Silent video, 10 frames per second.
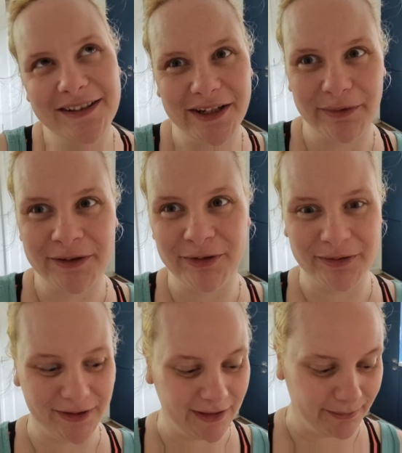Jamie's
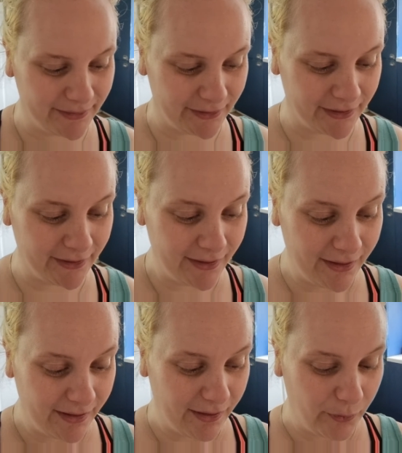book club there
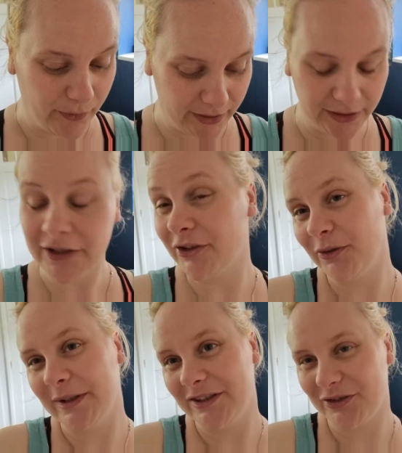is
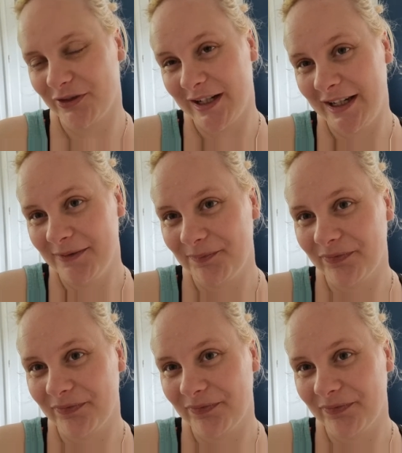always three